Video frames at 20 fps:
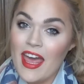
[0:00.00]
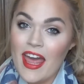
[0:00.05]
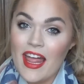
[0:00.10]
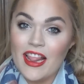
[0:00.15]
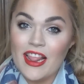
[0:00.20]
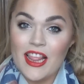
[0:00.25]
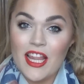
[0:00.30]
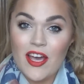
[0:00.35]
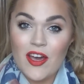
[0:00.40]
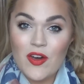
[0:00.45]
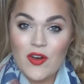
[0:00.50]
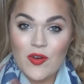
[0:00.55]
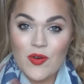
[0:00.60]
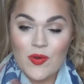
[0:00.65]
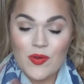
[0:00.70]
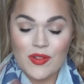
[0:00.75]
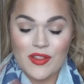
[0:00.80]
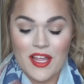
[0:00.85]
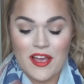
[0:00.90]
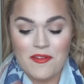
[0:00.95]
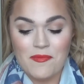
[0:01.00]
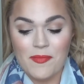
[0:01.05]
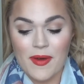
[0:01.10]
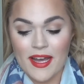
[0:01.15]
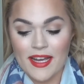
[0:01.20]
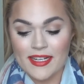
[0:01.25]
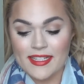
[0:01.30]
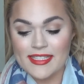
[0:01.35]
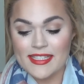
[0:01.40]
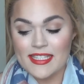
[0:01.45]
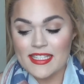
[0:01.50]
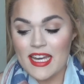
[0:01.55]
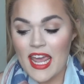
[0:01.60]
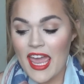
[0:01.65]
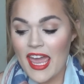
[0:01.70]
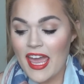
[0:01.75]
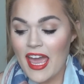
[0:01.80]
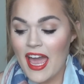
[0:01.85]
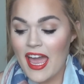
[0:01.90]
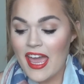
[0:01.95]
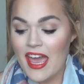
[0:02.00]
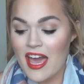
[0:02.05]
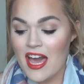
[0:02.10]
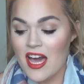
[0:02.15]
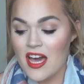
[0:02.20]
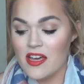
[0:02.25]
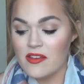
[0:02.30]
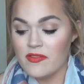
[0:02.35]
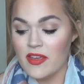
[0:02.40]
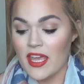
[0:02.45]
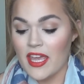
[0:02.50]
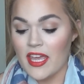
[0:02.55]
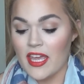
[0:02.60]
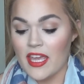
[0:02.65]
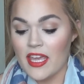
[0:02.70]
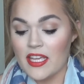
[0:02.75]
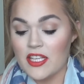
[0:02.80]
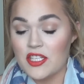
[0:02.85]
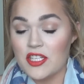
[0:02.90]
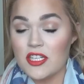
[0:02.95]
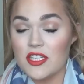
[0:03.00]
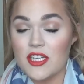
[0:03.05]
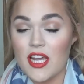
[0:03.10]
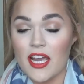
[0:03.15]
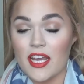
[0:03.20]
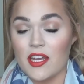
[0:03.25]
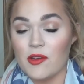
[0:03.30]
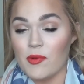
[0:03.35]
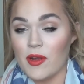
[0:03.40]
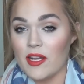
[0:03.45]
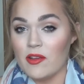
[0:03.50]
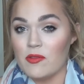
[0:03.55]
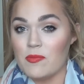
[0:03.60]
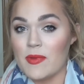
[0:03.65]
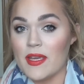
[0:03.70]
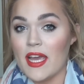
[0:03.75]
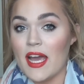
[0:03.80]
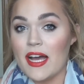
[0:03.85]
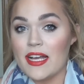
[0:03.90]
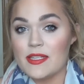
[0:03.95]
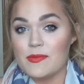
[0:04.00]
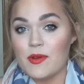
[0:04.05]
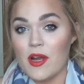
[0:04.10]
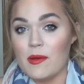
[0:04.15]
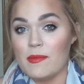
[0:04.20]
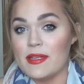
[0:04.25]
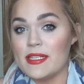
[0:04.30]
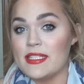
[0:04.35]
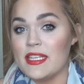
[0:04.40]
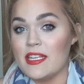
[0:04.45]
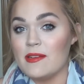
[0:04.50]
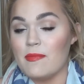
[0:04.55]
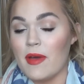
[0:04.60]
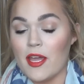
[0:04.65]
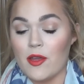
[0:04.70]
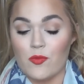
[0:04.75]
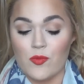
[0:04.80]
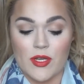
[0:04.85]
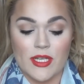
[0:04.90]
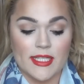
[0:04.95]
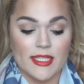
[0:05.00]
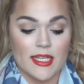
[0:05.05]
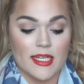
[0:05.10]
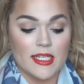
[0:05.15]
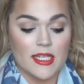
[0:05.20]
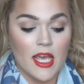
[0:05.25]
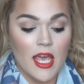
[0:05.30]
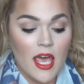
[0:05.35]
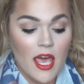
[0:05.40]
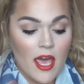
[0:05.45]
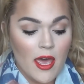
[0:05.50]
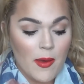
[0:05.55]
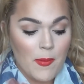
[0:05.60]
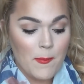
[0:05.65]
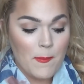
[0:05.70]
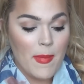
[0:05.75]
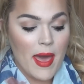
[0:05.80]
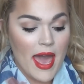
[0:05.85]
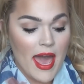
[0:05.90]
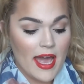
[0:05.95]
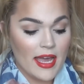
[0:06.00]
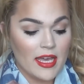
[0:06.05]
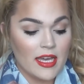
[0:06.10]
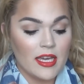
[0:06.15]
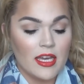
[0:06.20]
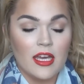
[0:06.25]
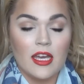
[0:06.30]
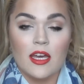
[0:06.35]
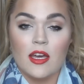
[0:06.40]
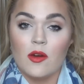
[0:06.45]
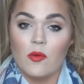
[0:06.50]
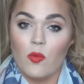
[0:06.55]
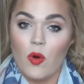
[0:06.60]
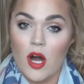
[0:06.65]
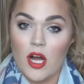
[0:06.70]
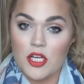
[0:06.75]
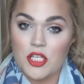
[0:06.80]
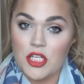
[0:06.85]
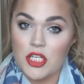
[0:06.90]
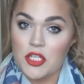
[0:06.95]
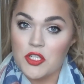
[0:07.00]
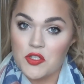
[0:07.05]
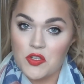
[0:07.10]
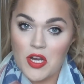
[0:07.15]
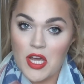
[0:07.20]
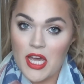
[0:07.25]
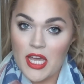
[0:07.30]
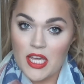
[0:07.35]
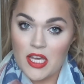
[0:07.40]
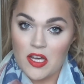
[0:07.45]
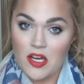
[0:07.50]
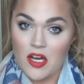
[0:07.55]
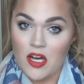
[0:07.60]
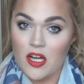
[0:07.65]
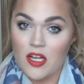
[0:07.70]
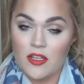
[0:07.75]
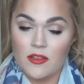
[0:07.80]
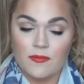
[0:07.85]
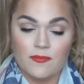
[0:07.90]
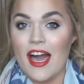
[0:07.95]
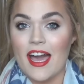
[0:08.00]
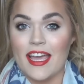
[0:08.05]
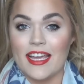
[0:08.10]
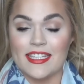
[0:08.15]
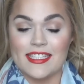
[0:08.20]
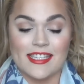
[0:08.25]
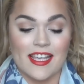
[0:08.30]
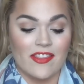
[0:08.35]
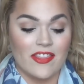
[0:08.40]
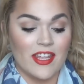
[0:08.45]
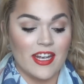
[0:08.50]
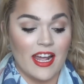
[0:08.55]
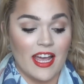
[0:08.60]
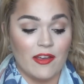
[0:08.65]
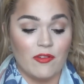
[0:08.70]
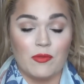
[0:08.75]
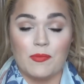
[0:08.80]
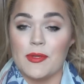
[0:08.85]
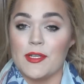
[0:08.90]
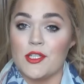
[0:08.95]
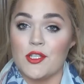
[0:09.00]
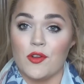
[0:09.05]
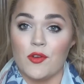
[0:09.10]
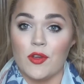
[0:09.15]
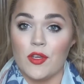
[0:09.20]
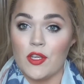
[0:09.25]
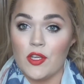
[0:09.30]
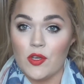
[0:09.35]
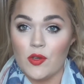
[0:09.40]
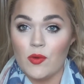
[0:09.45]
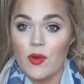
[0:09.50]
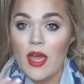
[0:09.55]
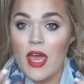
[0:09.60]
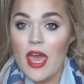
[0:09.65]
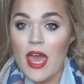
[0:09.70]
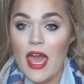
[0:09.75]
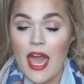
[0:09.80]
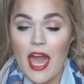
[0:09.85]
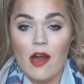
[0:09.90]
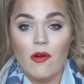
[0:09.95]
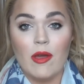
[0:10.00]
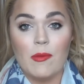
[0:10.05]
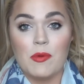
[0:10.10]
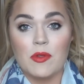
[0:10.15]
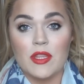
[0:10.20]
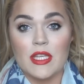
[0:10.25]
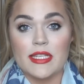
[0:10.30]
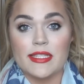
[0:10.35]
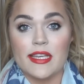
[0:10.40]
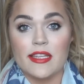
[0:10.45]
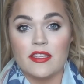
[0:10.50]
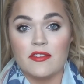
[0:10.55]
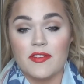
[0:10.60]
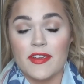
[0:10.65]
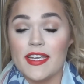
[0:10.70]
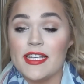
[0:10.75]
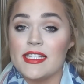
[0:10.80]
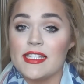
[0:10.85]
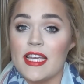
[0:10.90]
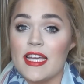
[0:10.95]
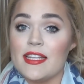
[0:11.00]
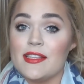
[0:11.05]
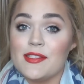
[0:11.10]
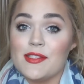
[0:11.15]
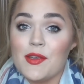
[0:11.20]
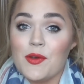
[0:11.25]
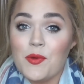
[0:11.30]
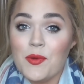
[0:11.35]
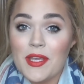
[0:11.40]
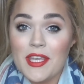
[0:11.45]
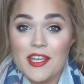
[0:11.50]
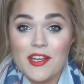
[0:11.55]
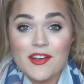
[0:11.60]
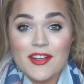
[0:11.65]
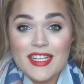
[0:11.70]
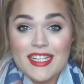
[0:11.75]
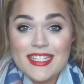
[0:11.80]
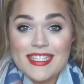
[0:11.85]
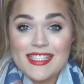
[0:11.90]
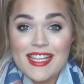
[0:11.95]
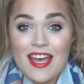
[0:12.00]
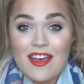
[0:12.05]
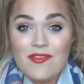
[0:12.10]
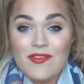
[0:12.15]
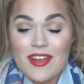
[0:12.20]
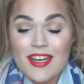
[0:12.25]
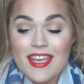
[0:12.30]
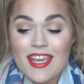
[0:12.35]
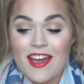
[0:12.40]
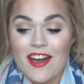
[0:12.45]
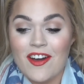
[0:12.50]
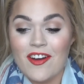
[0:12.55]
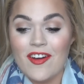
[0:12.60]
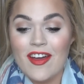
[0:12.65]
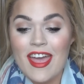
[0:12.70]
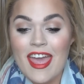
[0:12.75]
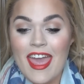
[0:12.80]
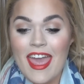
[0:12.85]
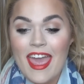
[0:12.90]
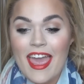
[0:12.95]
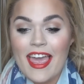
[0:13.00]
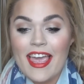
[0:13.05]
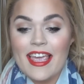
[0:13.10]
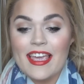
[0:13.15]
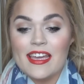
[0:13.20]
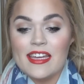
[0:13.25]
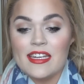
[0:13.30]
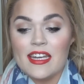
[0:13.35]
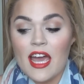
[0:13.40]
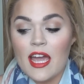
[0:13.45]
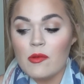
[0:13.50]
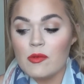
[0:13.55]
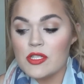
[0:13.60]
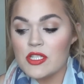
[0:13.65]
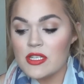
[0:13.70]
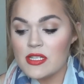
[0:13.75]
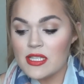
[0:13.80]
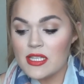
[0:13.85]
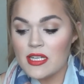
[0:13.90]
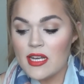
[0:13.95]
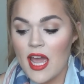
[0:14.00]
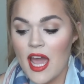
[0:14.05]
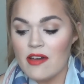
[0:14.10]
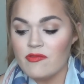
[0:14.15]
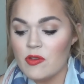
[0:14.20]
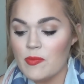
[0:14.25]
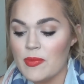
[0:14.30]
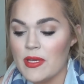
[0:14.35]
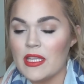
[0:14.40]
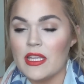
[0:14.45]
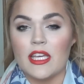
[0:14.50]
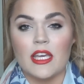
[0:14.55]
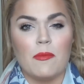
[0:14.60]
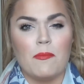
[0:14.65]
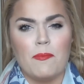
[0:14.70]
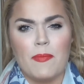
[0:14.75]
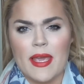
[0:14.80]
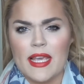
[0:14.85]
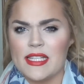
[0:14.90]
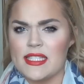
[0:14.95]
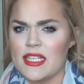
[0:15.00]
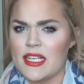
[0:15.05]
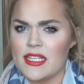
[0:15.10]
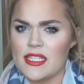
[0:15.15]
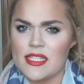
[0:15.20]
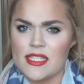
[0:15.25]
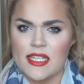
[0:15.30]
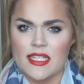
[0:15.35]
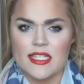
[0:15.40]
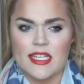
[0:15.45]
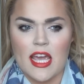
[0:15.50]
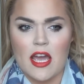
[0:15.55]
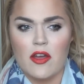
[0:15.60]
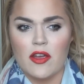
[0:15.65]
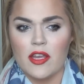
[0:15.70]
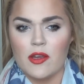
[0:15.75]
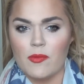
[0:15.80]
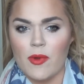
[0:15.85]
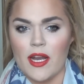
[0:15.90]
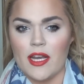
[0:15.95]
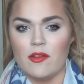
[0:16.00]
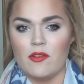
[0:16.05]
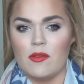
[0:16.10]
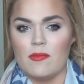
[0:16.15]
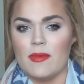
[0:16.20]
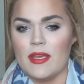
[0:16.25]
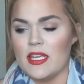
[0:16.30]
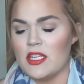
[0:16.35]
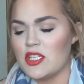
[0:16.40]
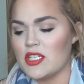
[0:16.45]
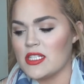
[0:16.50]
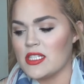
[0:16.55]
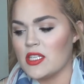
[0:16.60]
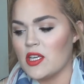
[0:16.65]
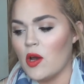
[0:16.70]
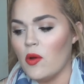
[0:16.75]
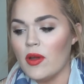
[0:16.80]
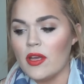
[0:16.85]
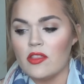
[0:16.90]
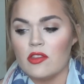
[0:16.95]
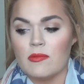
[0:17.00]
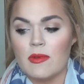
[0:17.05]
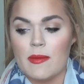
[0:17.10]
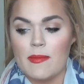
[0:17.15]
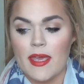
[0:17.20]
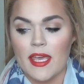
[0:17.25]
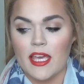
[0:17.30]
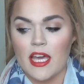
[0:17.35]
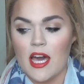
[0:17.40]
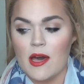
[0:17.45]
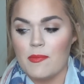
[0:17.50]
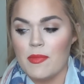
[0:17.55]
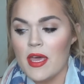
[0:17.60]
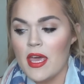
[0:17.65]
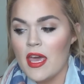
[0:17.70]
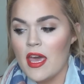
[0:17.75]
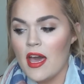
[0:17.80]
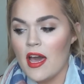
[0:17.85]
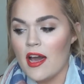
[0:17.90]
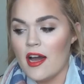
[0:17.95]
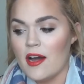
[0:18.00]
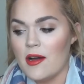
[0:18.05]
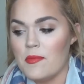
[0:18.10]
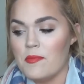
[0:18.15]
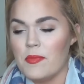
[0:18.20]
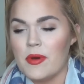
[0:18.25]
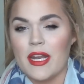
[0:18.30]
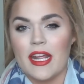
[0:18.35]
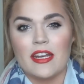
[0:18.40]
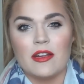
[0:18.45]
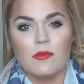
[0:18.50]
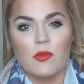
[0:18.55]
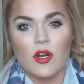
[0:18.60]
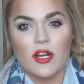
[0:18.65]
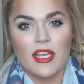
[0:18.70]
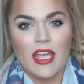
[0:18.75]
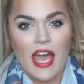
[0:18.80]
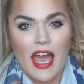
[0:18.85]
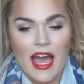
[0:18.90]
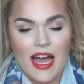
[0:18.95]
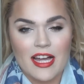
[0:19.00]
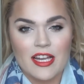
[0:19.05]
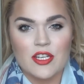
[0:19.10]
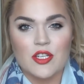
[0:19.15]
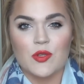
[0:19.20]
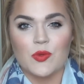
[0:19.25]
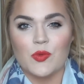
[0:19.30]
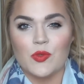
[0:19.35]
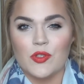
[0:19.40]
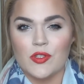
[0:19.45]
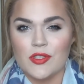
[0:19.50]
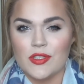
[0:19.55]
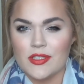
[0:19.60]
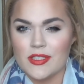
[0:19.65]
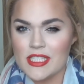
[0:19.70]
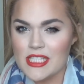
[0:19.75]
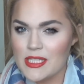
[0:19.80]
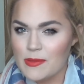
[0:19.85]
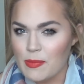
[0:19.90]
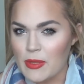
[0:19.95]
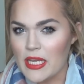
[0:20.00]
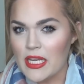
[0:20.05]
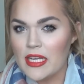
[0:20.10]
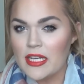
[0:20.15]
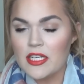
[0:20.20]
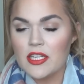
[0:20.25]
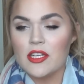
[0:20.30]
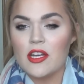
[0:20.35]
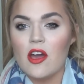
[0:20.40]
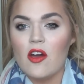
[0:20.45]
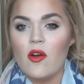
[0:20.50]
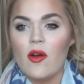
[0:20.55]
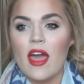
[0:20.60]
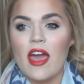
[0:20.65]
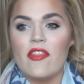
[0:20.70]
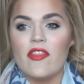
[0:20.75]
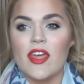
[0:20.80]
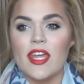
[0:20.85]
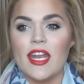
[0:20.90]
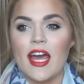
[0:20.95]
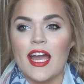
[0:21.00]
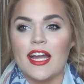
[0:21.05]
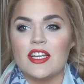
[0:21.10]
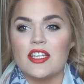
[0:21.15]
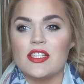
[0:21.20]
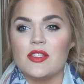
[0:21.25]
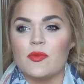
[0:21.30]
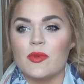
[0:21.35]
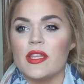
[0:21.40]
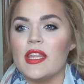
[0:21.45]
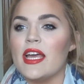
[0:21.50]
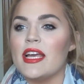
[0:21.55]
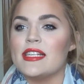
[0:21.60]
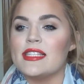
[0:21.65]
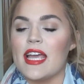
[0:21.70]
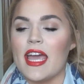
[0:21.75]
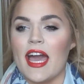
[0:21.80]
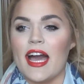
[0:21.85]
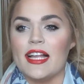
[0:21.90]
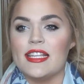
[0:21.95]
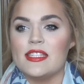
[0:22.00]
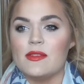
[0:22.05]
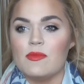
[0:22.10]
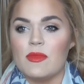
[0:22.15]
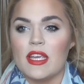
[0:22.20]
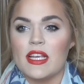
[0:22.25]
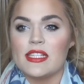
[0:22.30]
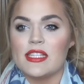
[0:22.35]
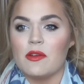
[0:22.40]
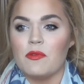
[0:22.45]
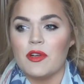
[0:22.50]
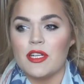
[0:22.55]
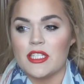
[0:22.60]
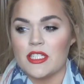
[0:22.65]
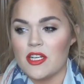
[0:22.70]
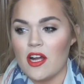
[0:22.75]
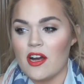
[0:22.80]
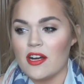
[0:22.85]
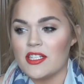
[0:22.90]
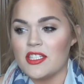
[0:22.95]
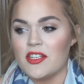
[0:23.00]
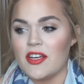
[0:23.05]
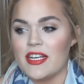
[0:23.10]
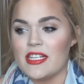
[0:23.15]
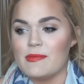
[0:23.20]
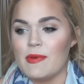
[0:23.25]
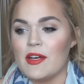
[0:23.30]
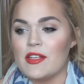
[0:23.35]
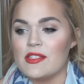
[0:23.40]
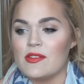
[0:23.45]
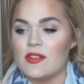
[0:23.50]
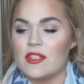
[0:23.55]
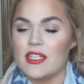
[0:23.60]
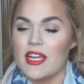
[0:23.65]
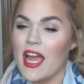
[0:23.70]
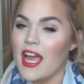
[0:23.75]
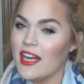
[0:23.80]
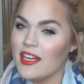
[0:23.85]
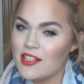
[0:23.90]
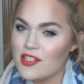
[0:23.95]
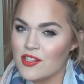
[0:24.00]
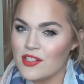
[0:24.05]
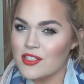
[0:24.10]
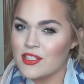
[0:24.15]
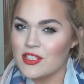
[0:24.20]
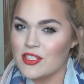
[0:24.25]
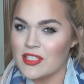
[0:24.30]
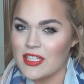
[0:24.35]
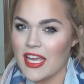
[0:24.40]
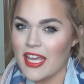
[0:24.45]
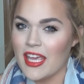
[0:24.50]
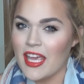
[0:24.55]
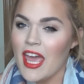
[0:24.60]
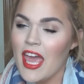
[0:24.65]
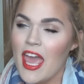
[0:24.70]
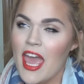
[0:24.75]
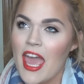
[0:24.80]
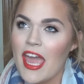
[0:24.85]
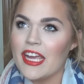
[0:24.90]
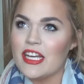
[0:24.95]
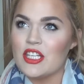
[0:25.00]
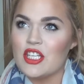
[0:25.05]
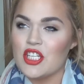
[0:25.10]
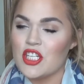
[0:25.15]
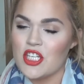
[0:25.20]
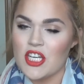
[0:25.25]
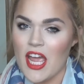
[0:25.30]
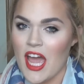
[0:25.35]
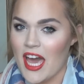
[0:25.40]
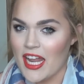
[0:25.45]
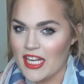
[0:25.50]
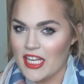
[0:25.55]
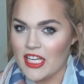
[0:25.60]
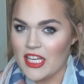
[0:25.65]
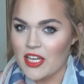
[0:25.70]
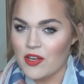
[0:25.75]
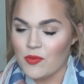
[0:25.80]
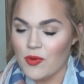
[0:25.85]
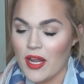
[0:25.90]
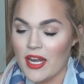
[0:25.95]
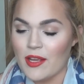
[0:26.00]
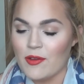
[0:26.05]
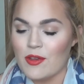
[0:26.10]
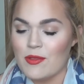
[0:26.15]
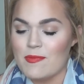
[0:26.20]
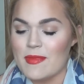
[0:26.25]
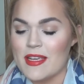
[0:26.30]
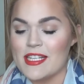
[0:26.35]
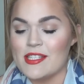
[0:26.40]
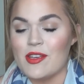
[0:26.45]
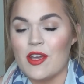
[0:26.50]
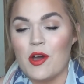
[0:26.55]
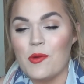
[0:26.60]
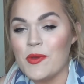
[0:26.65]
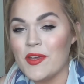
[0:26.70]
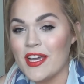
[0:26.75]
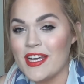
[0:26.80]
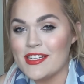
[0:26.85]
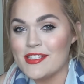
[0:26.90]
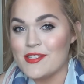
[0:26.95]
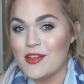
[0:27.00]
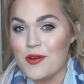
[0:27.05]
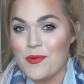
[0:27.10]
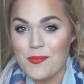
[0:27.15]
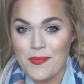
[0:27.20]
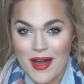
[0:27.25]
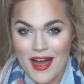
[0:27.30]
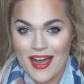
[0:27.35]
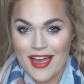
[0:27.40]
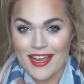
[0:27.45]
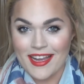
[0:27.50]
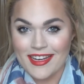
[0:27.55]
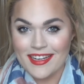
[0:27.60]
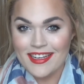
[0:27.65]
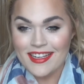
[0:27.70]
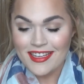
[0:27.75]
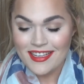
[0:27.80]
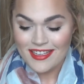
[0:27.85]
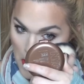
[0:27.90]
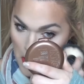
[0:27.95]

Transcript: Hello, love bugs. Today I have a chit chat get ready with me as promised in my recent MAC wash and dry haul. I said that I would be showing you how I put these on the face and so here is that video. And I was just gonna have it be like a basic sit down get ready with me just going through my makeup um, but at a more casual speed you know and then I just realized I had some things I wanted to talk to you guys about so it kind of turned into like a chatty get ready with me so I hope you guys don't mind.